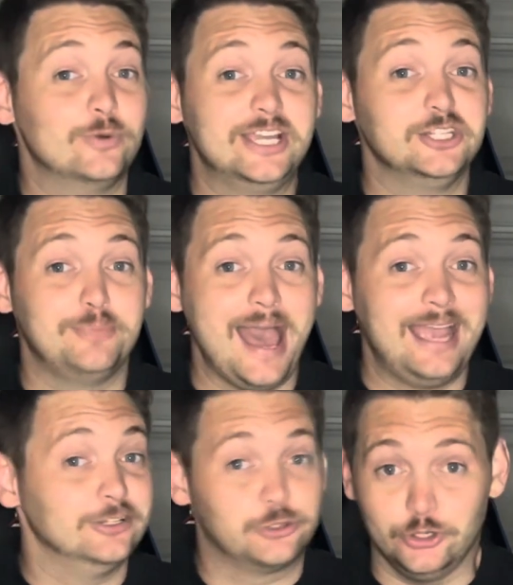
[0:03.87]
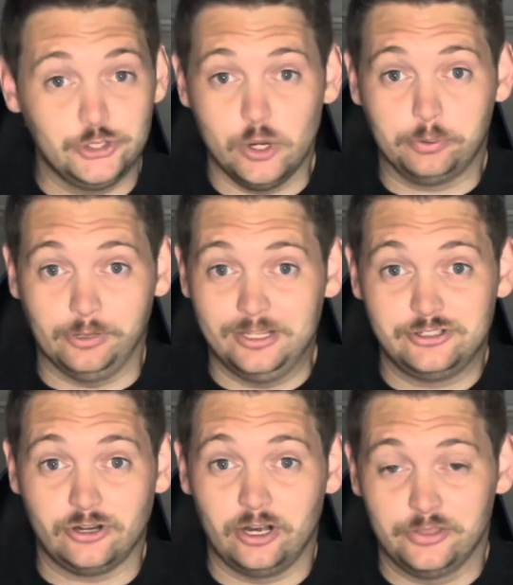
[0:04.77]
Ric is back and Sergio Perez
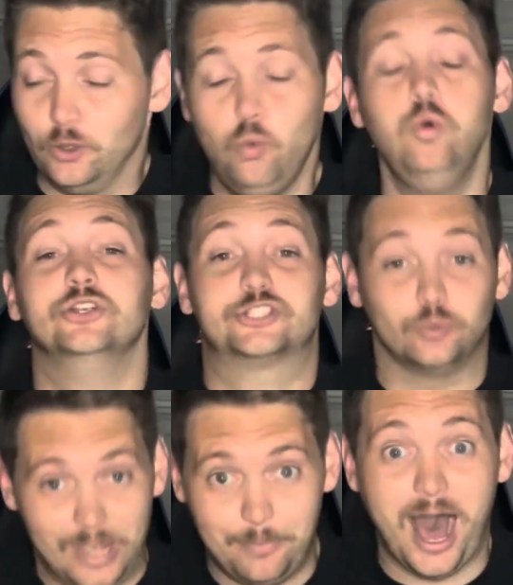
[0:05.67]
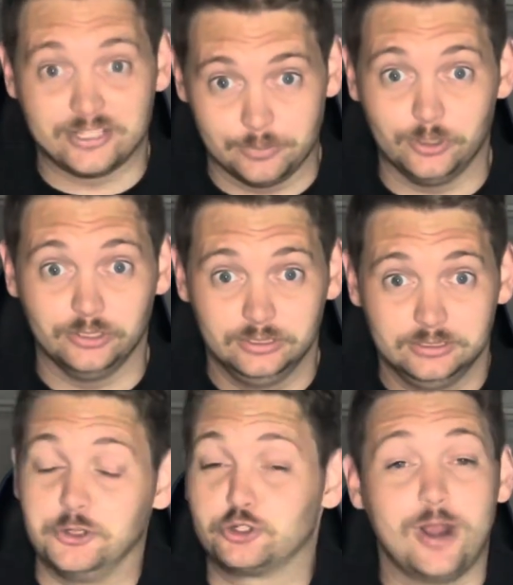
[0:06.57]
started the worst way possible.
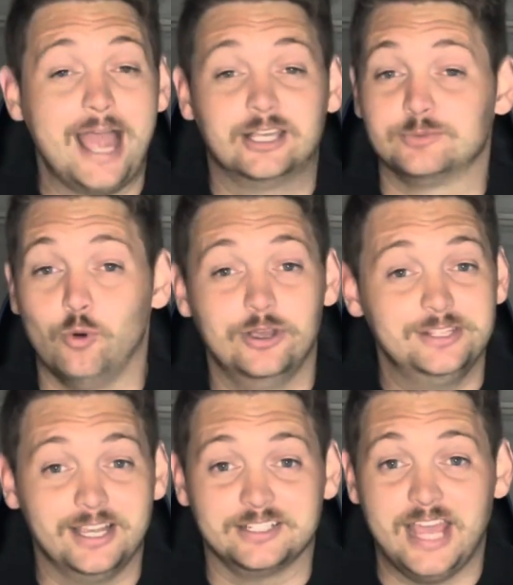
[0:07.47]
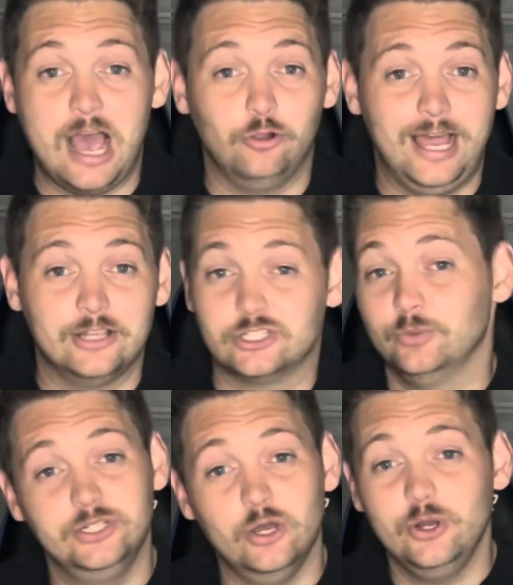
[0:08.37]
The track is moist like a towelette, so
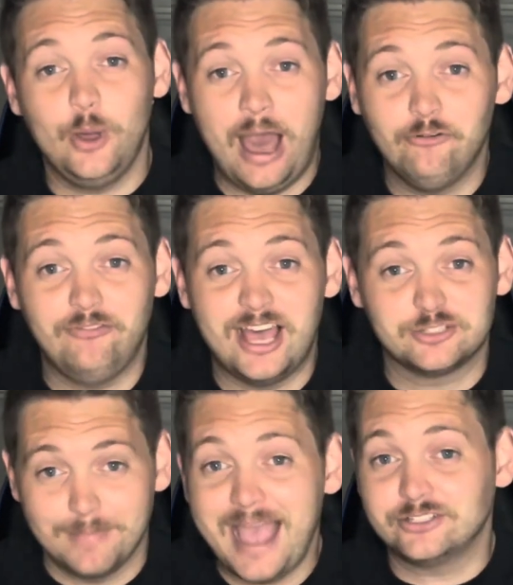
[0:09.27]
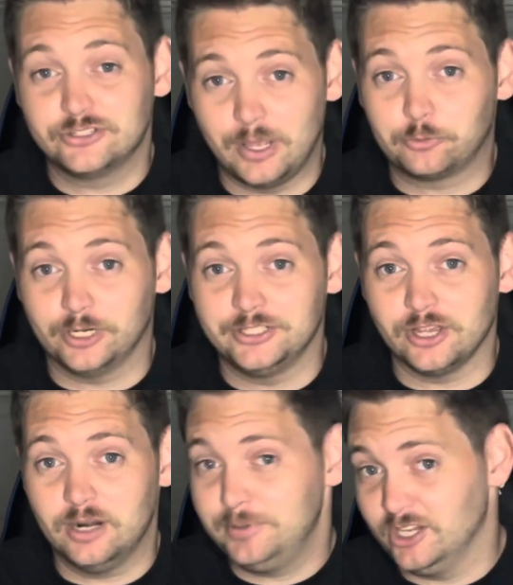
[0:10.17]
we don't know how fast Max's upgrades
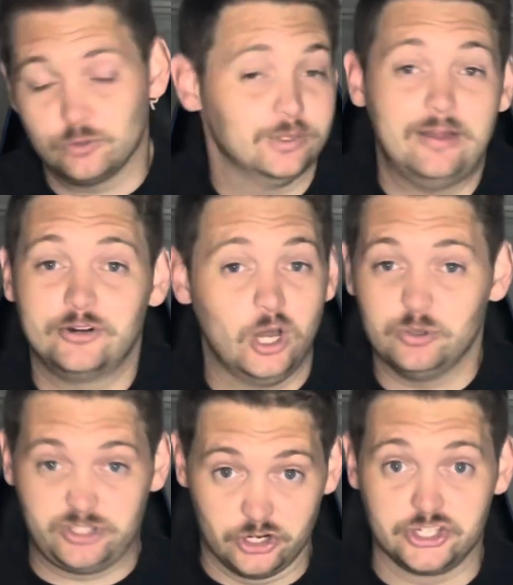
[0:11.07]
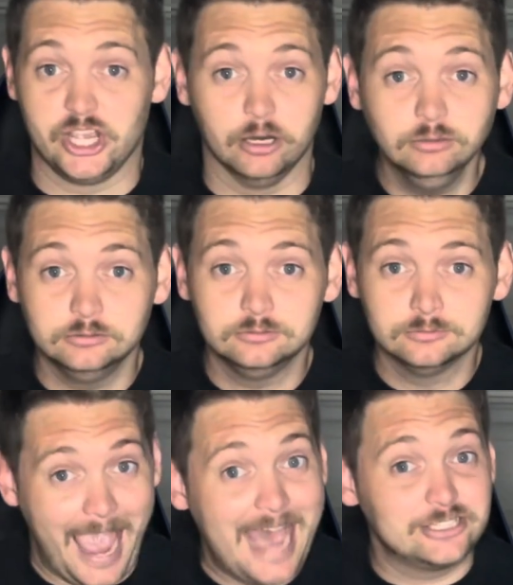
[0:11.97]
are because we'll never know with Sergio.
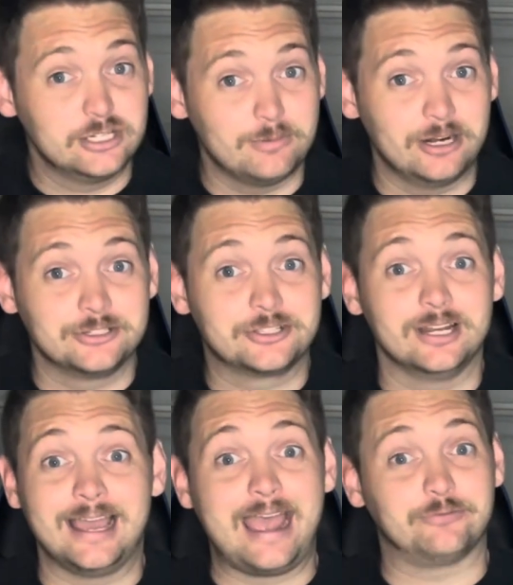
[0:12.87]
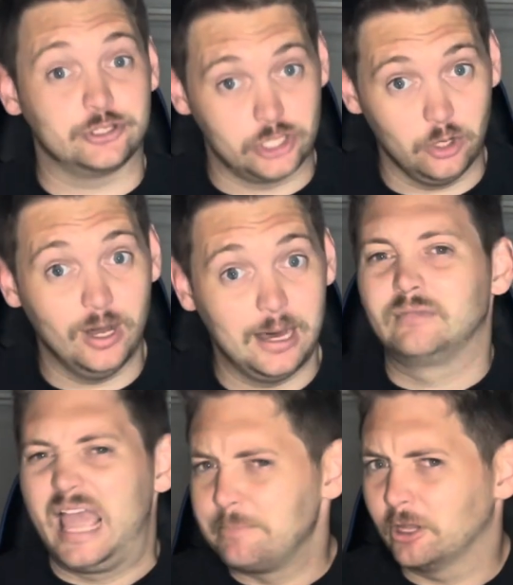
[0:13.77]
Aston Martin's gonna have to show up,
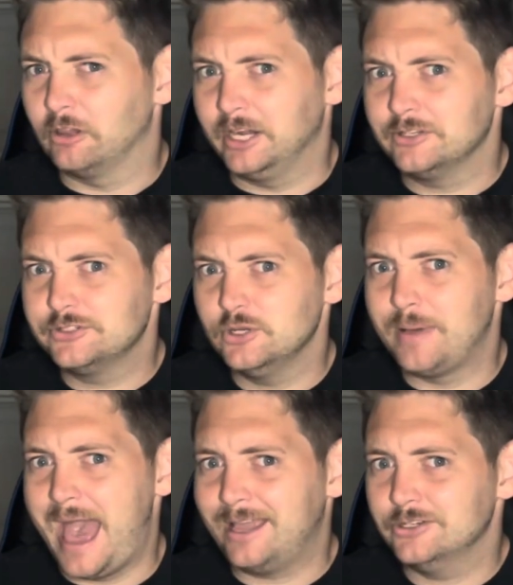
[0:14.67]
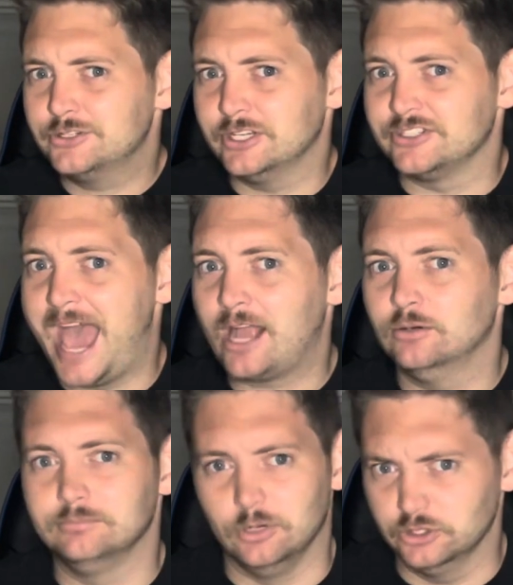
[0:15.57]
and McLaren's new package can tackle
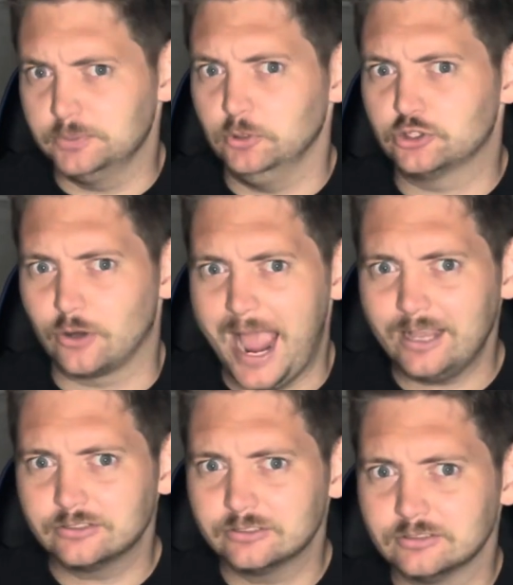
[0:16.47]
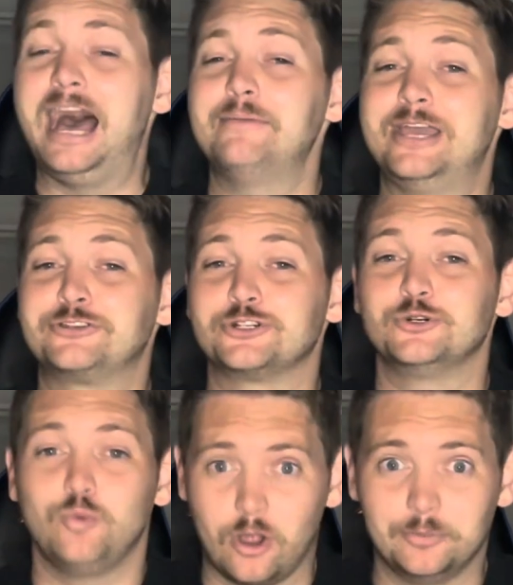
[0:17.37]
multiple tracks? I'm Andrew,
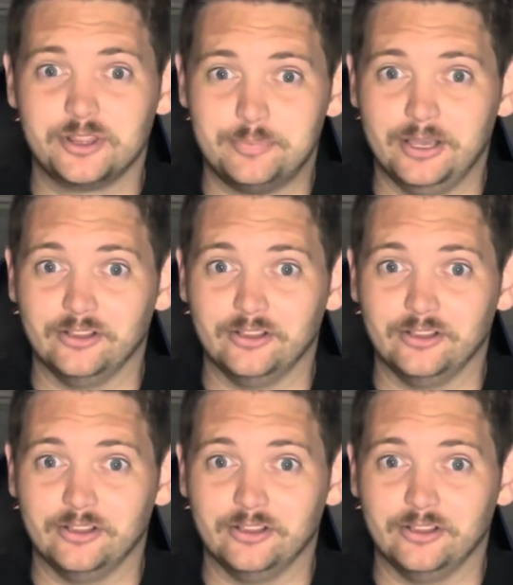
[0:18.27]
welcome to the pit